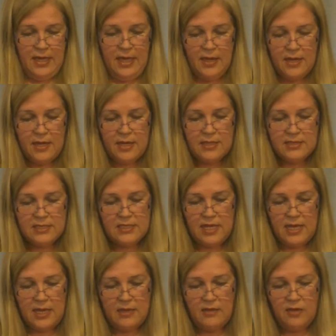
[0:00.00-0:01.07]
And he
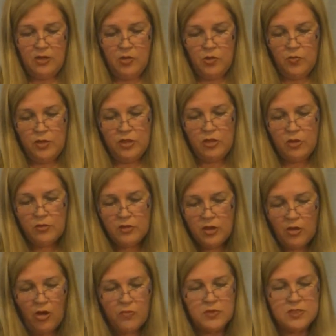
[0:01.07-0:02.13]
said, with all
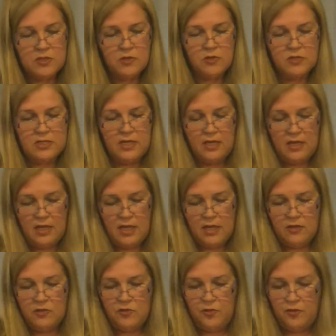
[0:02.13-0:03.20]
the obstacles that he
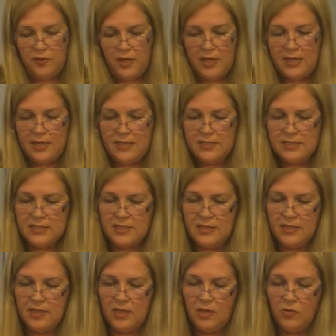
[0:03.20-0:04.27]
had to face,
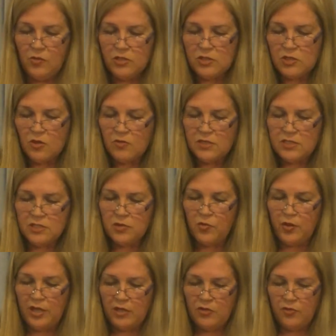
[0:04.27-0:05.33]
he was always
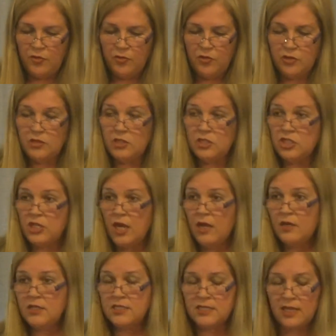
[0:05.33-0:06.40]
grateful for the
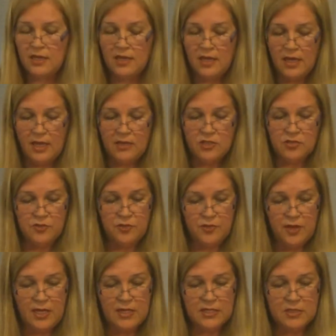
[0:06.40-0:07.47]
challenge that he had to
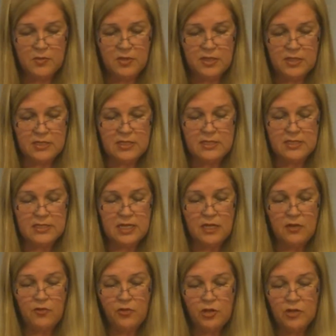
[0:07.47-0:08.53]
face, because he
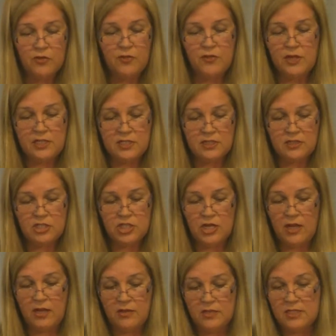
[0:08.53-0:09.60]
said, if we don't face the
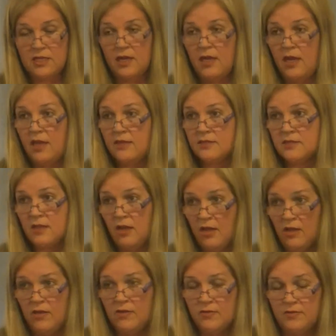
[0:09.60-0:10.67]
challenge heads
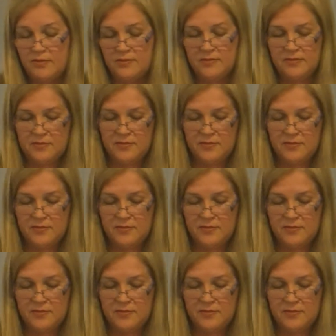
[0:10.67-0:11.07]
on,